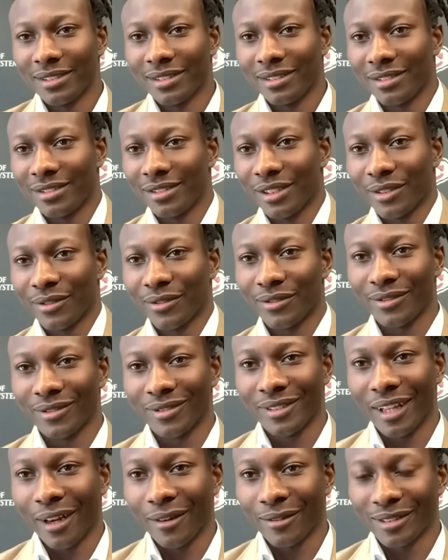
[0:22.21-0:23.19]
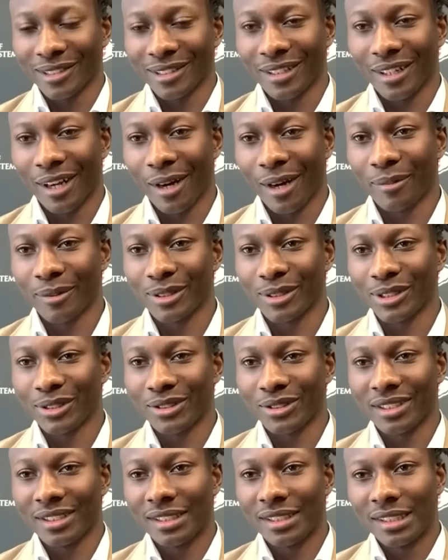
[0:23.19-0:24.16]
you know, if that was an
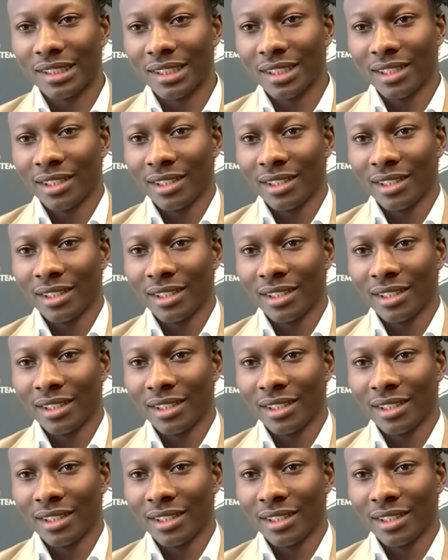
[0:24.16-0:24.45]
opportunity.